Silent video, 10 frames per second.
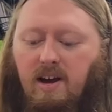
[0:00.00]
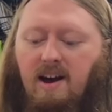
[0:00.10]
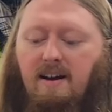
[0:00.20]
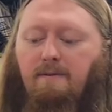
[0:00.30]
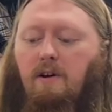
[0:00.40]

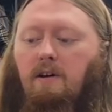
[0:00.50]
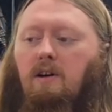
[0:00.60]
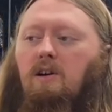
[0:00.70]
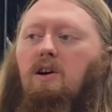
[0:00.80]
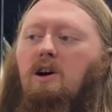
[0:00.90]
have
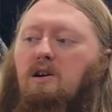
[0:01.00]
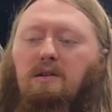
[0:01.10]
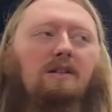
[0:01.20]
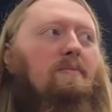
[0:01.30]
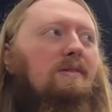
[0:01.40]

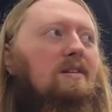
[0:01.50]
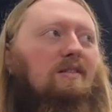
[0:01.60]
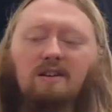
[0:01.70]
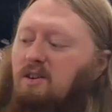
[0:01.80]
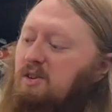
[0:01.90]

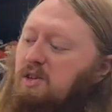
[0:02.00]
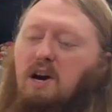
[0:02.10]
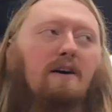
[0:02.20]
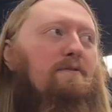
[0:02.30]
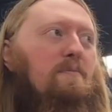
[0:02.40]
Simpsons
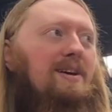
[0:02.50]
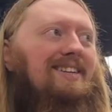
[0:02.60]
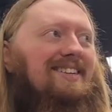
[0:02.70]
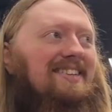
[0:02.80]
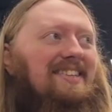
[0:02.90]
Duff
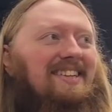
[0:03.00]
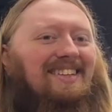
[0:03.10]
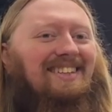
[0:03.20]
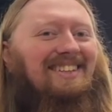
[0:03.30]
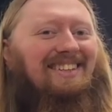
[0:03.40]
Mints.
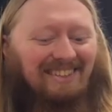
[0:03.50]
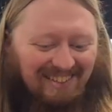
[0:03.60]
Oh!